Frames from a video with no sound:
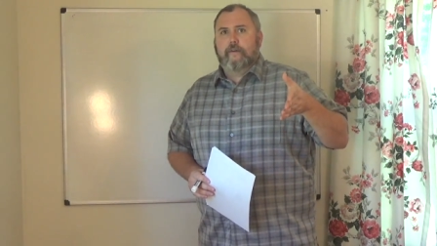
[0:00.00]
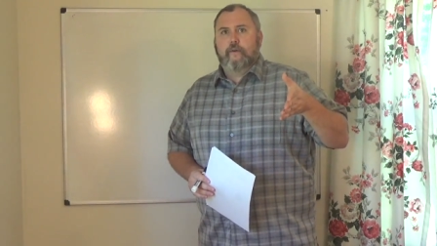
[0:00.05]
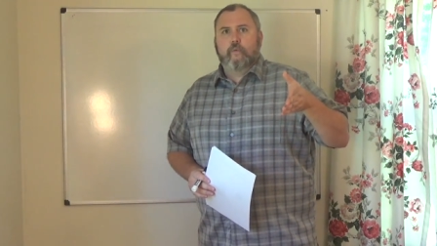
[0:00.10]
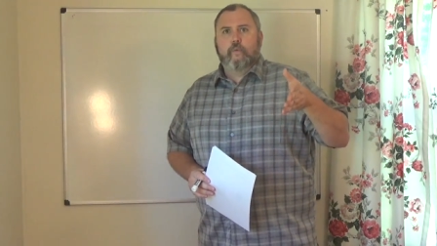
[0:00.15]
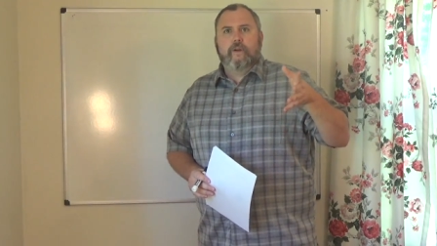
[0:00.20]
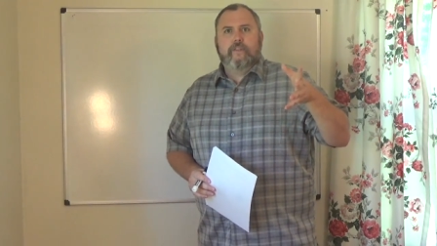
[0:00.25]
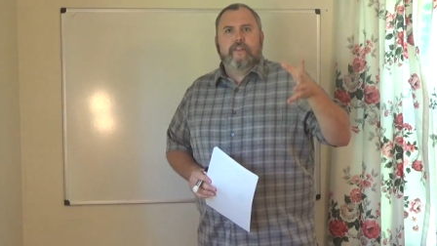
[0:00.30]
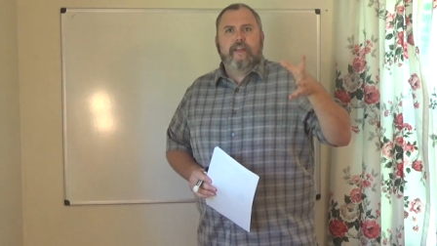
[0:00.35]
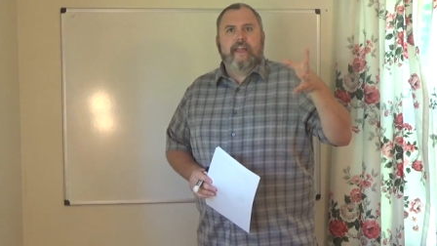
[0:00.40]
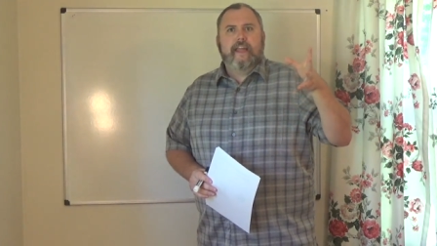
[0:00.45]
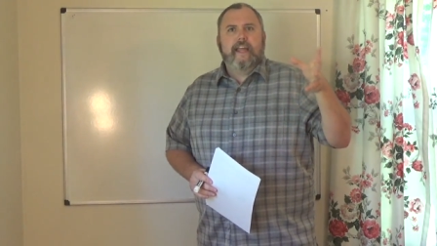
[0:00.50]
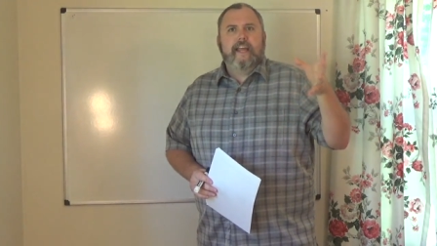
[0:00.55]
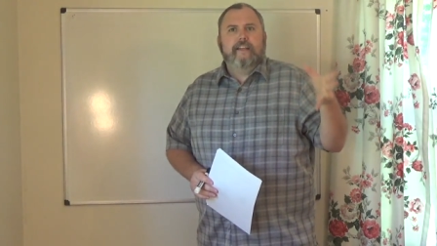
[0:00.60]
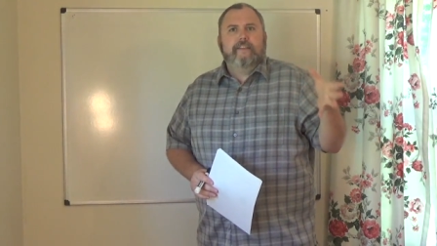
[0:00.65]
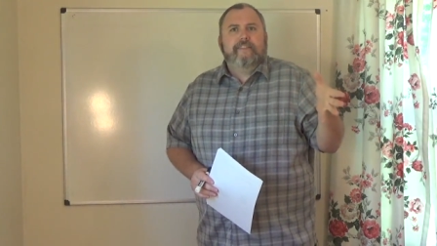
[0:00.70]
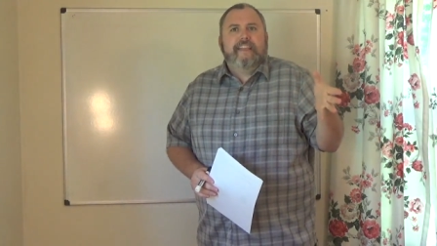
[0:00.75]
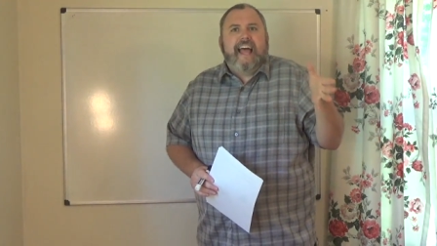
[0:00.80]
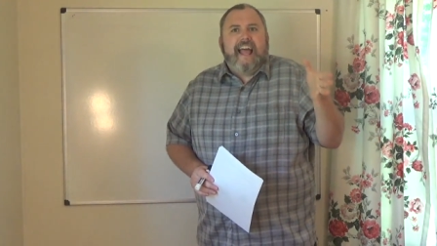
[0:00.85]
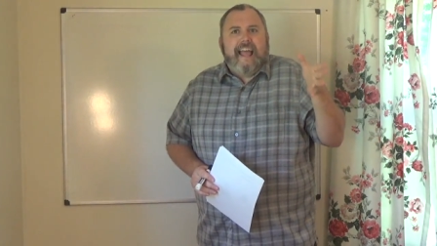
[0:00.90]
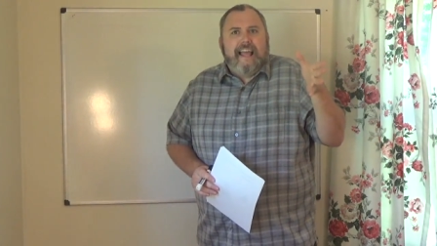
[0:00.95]
with
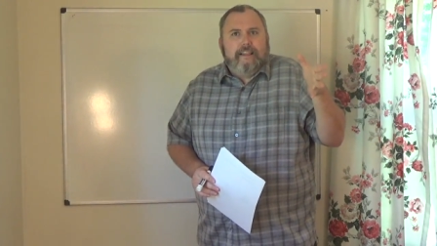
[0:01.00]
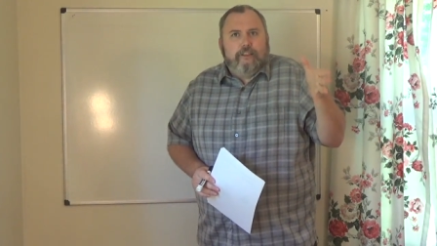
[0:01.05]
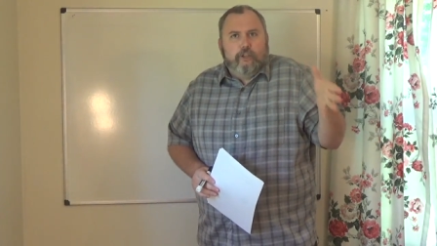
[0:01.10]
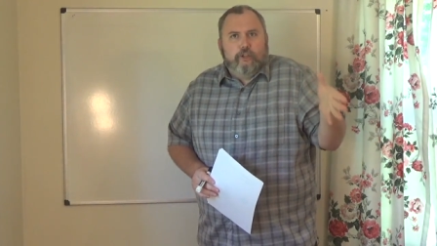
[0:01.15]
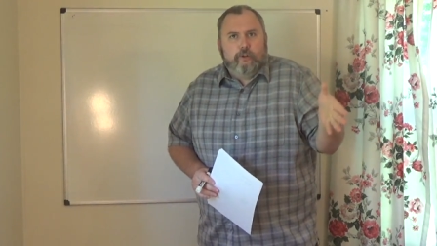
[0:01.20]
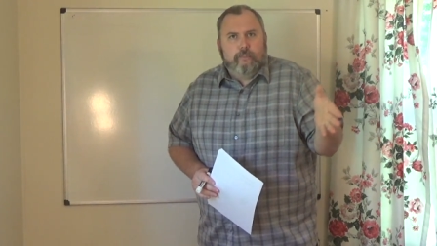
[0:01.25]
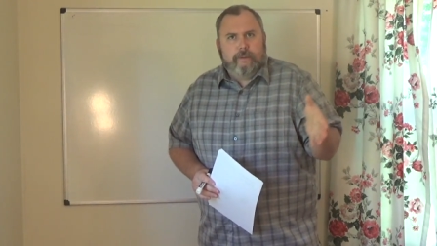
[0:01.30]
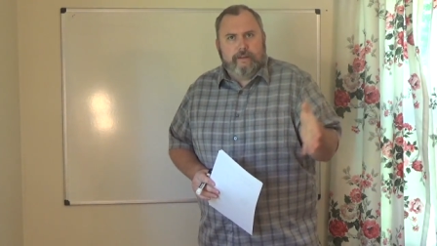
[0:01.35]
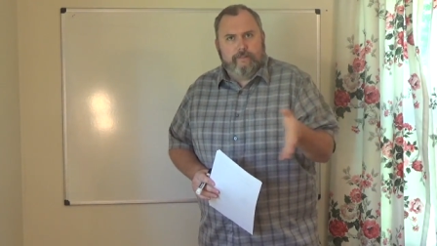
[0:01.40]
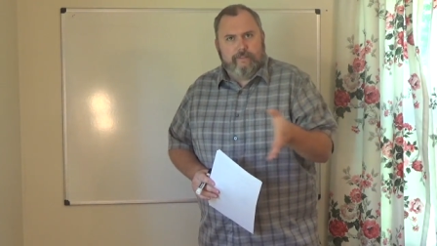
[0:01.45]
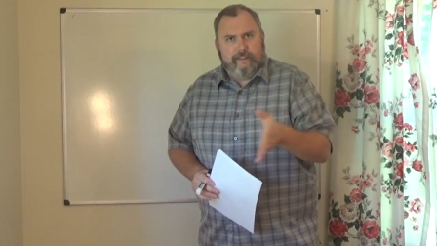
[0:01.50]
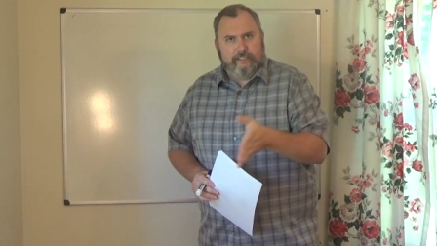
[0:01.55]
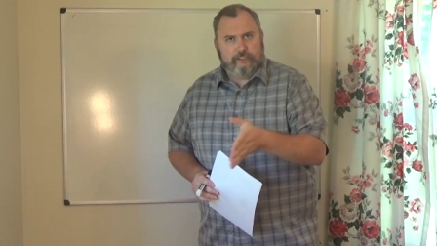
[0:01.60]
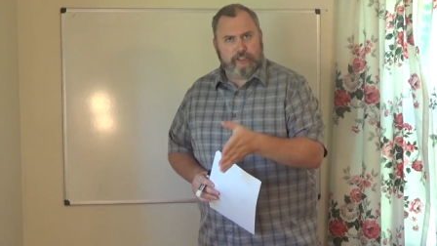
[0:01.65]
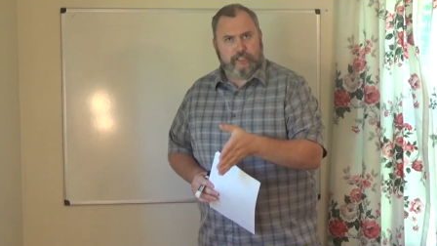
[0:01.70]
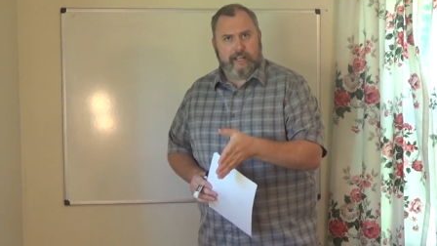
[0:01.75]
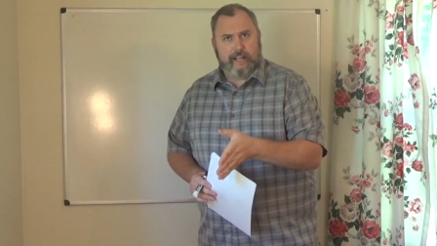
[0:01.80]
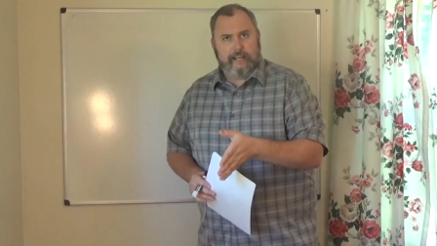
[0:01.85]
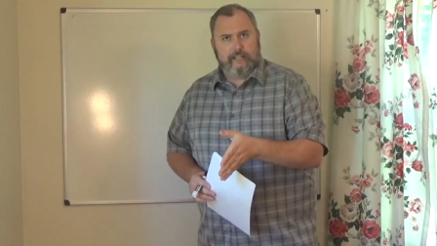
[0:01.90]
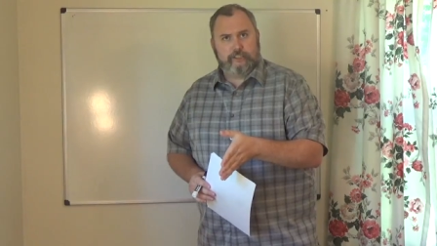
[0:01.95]
that little bit of
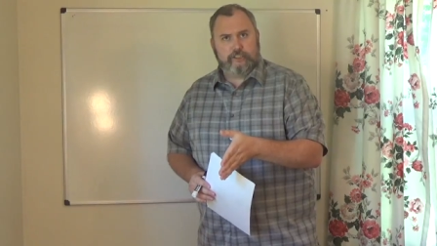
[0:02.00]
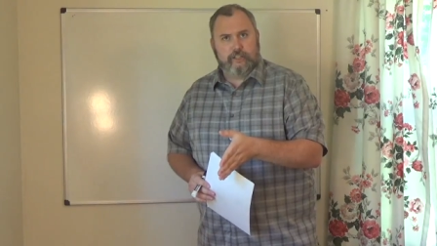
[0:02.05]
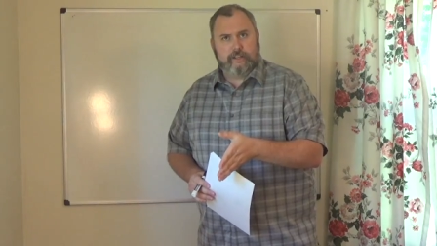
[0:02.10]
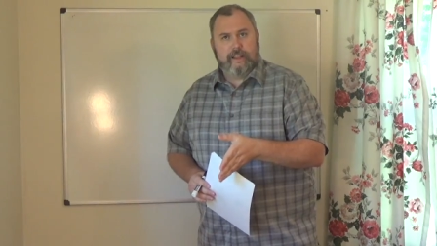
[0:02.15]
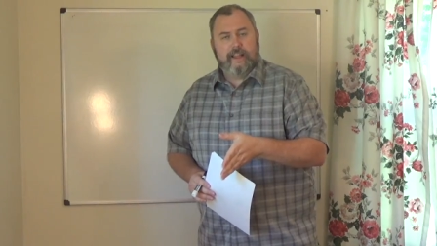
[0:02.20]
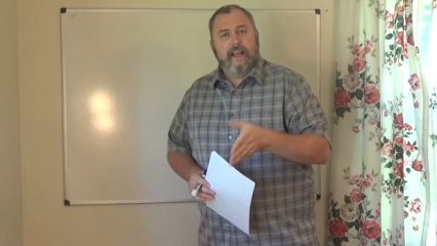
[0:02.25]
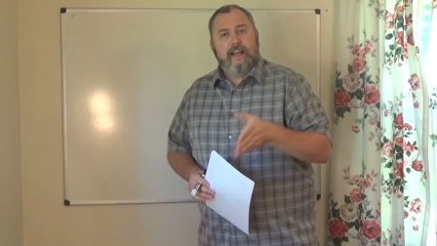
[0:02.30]
education.